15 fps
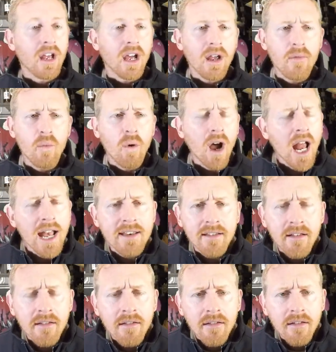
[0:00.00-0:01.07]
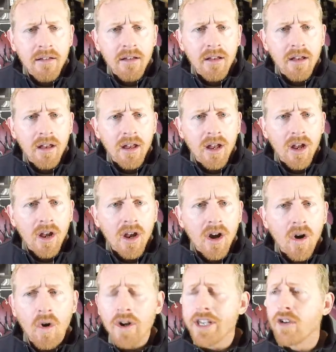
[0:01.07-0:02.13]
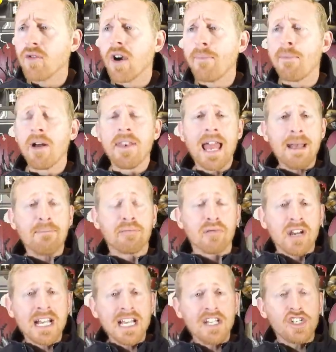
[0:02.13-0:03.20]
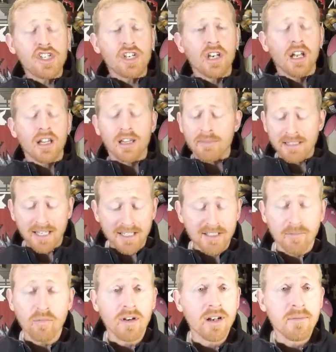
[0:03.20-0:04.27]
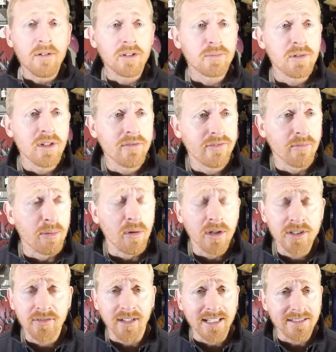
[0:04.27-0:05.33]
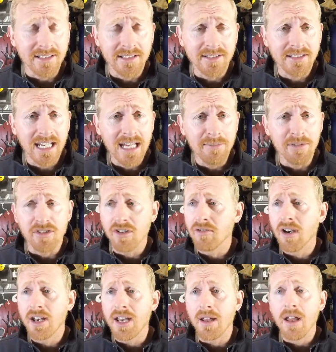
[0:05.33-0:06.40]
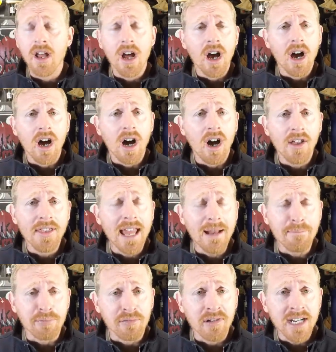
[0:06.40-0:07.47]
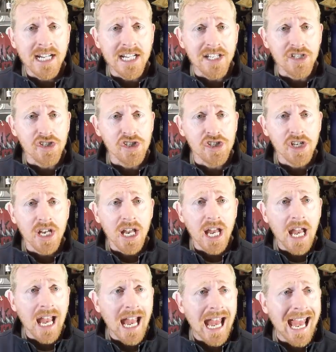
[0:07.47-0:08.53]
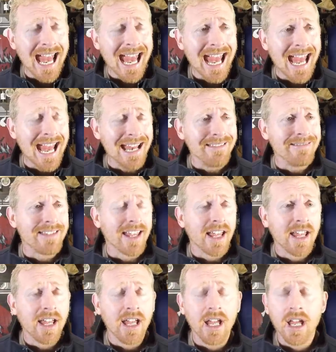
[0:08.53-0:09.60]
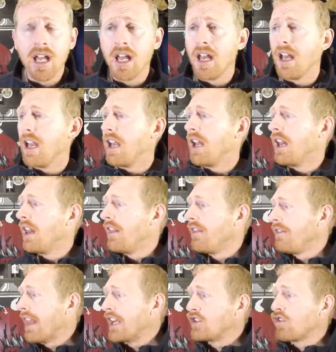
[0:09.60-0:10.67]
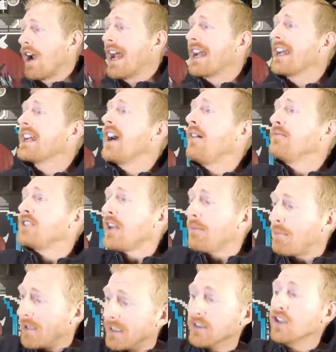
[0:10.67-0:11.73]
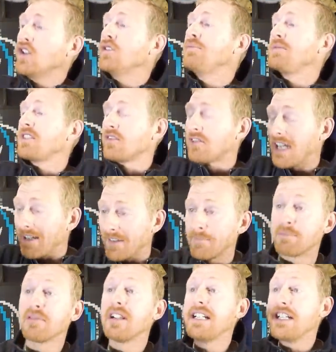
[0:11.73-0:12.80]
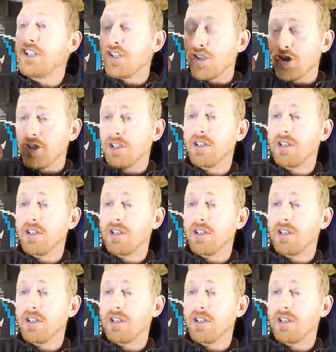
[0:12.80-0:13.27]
Like, what? Or you're up on that bridge. Let me tell you something. One of the most beautiful boss fights in this game is you're on that bridge and that dragon comes up and it loops around the bridge.